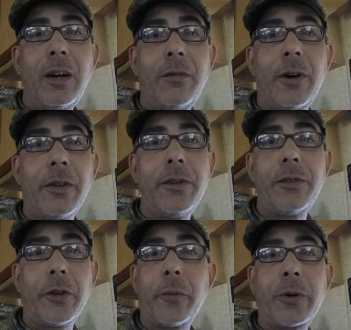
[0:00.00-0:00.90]
of all
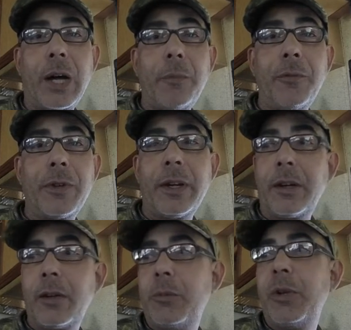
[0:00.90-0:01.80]
these other problems that
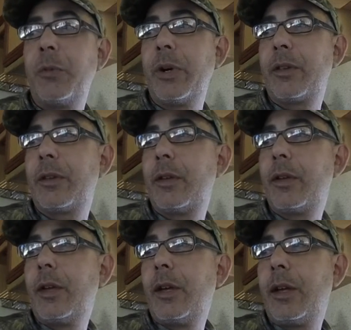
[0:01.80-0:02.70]
it could be with,
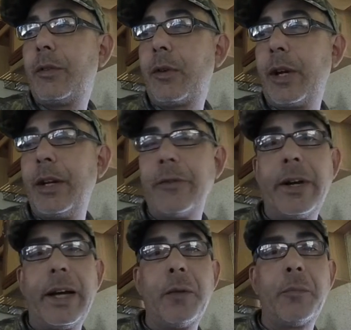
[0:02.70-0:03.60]
so I
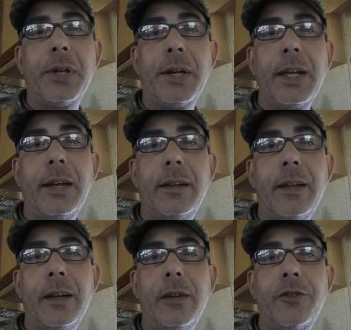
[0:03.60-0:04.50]
never had him plug
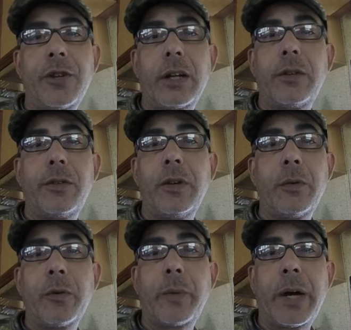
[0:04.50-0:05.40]
anything in to check to see
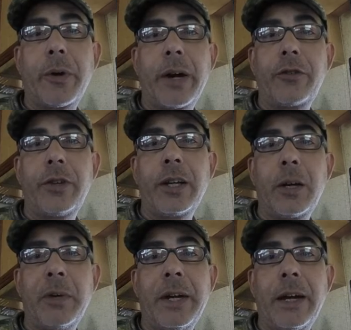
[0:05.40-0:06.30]
there was power actually
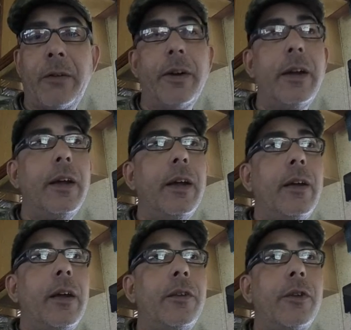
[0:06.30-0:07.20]
coming out.
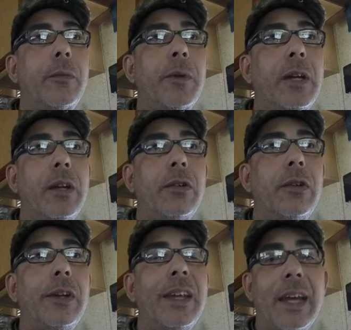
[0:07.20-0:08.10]
It took me
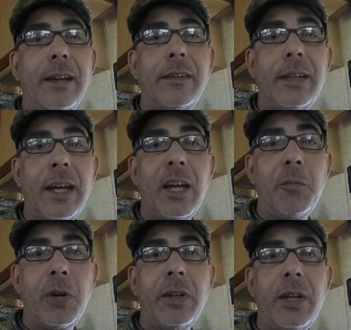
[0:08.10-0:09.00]
until the next
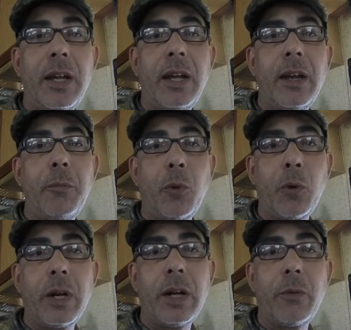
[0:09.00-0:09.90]
day, Monday
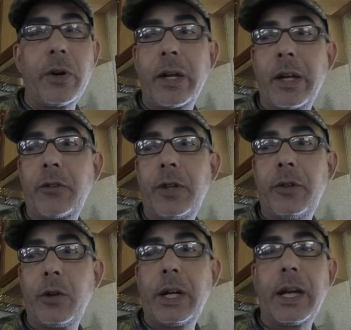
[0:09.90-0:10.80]
morning, when I
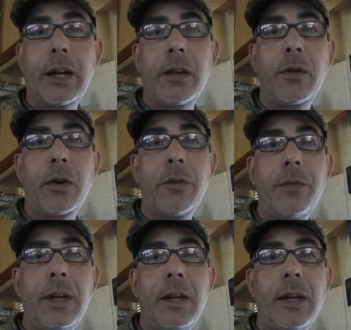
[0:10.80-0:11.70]
actually took it out of the
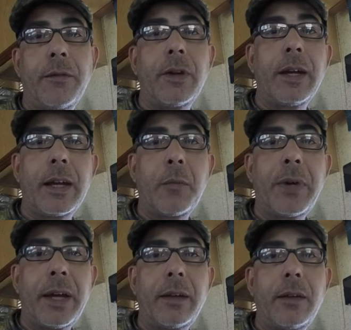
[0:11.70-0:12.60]
RV after I
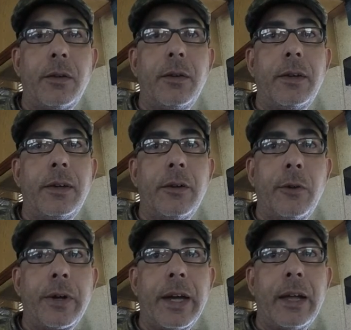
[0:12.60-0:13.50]
got back to
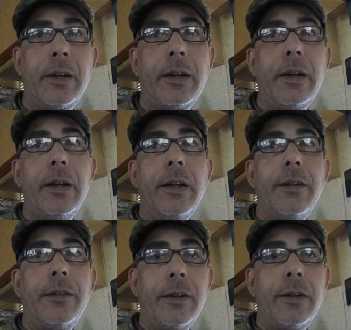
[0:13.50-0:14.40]
Ocala
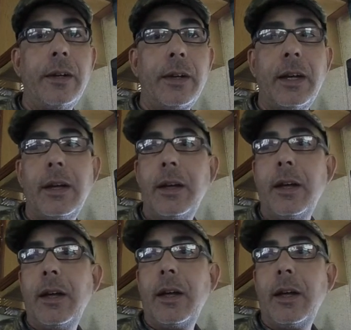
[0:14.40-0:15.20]
Sunday night.